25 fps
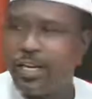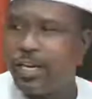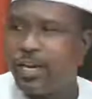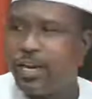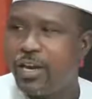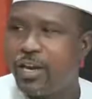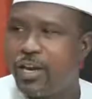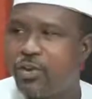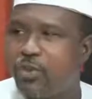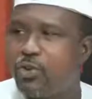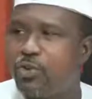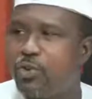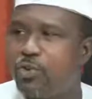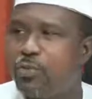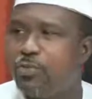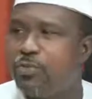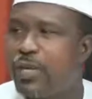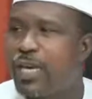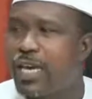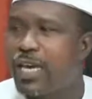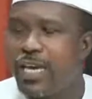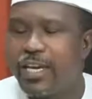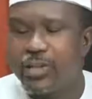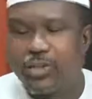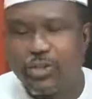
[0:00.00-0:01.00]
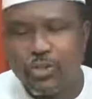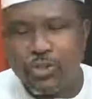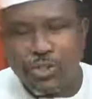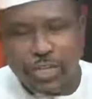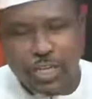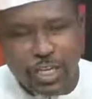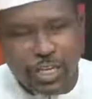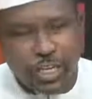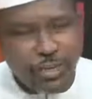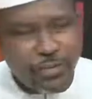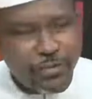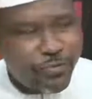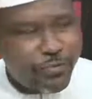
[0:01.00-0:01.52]
you begin to see a
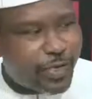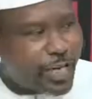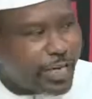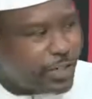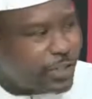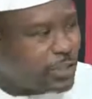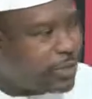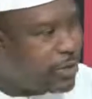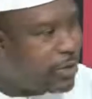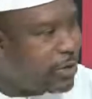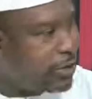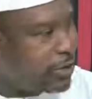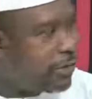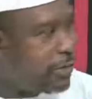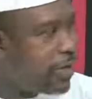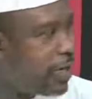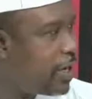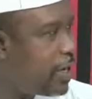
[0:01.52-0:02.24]
reflection of the